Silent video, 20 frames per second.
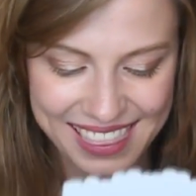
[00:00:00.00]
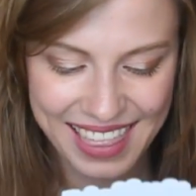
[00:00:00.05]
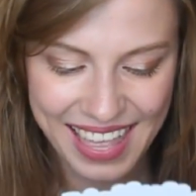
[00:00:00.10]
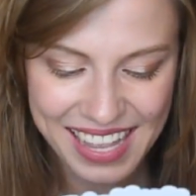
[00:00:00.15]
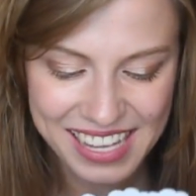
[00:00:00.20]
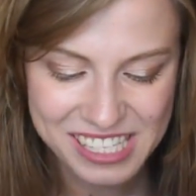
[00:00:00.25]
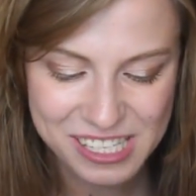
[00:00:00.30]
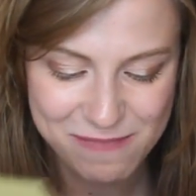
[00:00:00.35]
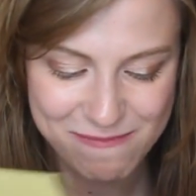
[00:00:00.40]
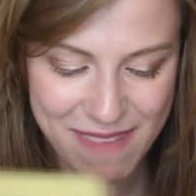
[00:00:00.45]

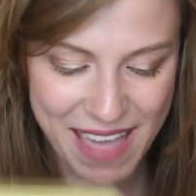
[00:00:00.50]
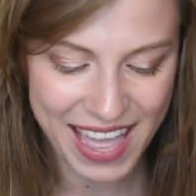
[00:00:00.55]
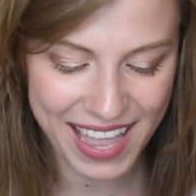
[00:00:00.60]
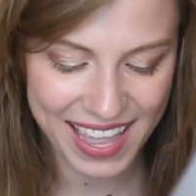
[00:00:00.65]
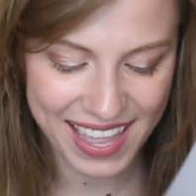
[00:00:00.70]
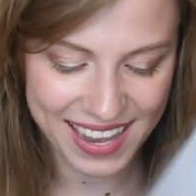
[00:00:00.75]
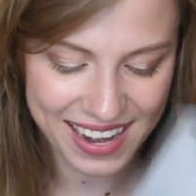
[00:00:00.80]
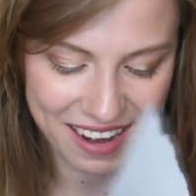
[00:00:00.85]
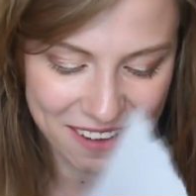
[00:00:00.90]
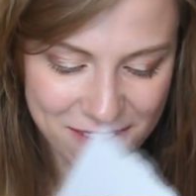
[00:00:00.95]
Thanks,
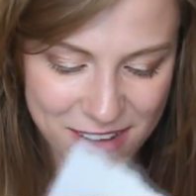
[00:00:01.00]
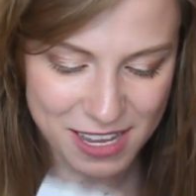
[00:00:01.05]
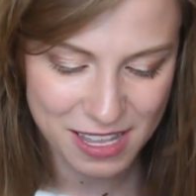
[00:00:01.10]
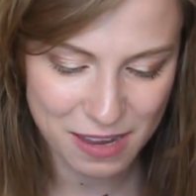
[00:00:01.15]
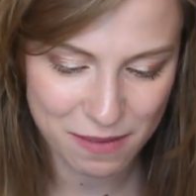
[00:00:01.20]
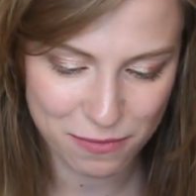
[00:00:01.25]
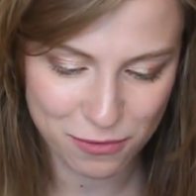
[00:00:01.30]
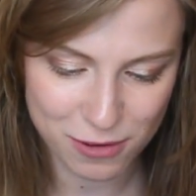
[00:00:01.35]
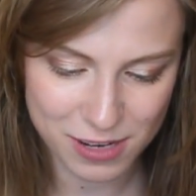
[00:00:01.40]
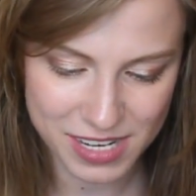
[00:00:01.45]
Megan. I
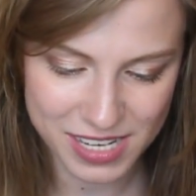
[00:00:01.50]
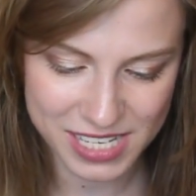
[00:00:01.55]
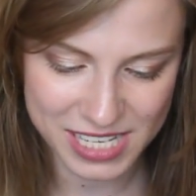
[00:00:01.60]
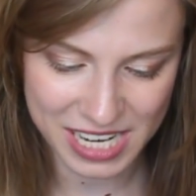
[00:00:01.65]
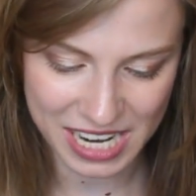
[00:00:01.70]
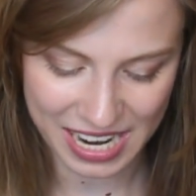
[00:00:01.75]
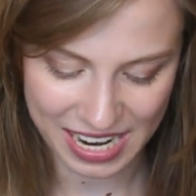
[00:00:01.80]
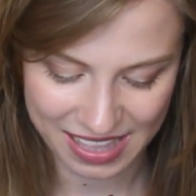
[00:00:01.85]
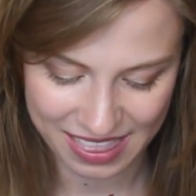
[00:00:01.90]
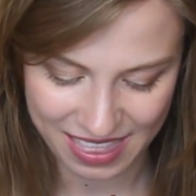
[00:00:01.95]
really
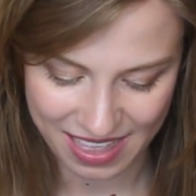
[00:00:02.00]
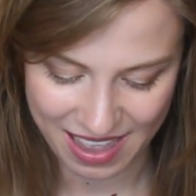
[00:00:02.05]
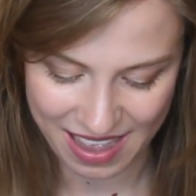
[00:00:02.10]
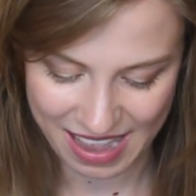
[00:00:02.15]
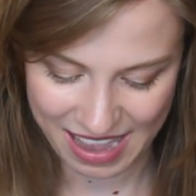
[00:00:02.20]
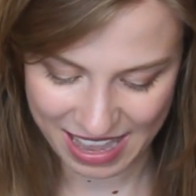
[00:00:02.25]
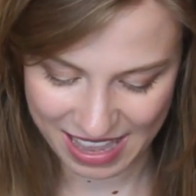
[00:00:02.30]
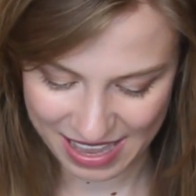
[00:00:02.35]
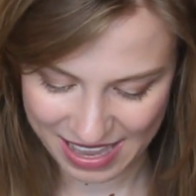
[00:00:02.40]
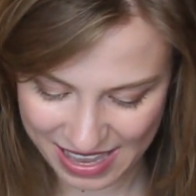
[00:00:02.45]
appreciate
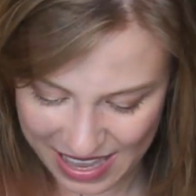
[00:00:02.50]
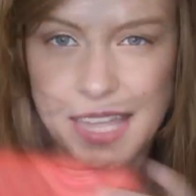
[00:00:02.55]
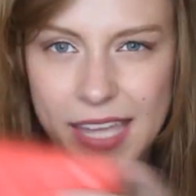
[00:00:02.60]
that.